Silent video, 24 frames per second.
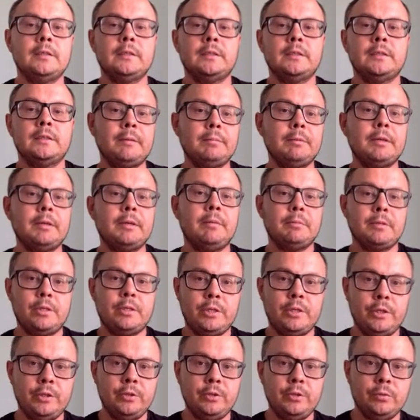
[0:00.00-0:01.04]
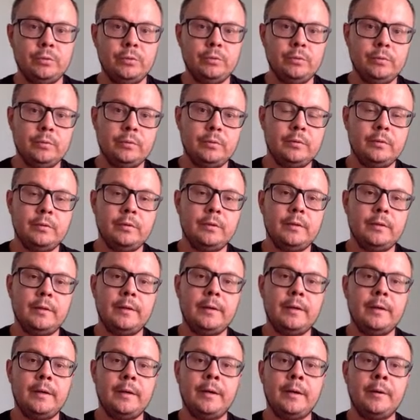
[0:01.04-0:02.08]
Statement number 2
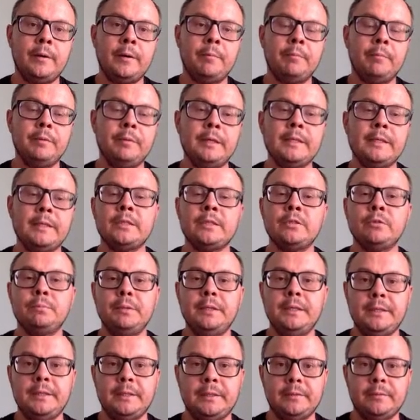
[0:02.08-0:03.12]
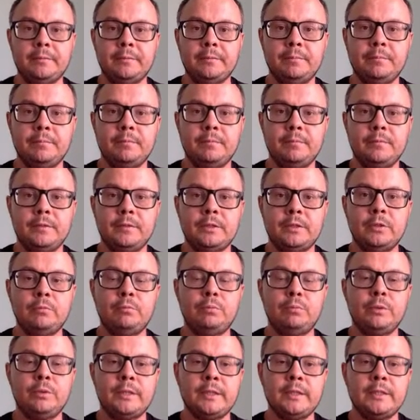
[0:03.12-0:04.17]
is an opinion. So
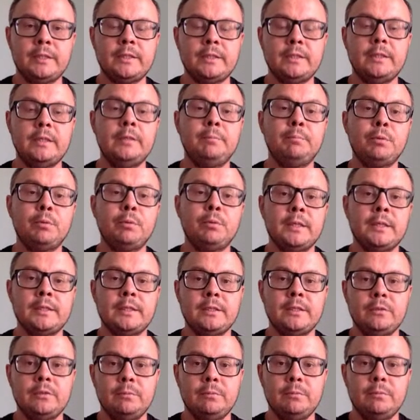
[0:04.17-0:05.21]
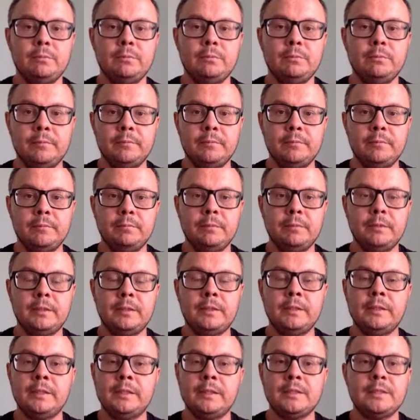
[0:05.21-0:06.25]
it presents an opinion,
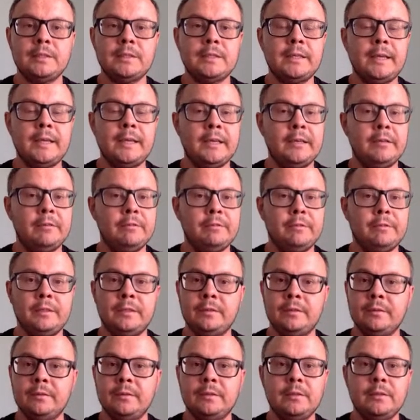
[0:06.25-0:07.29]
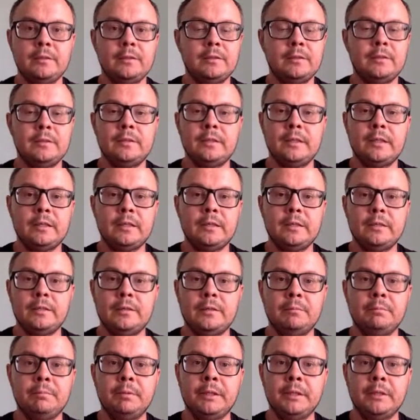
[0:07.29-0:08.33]
but it doesn't say anything
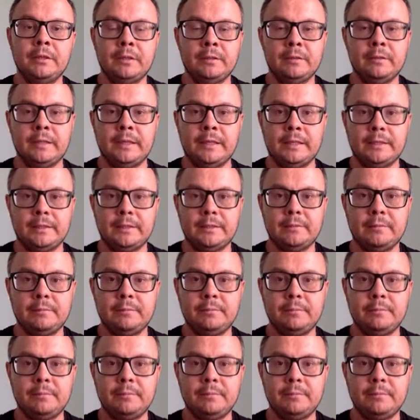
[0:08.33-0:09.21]
beyond that.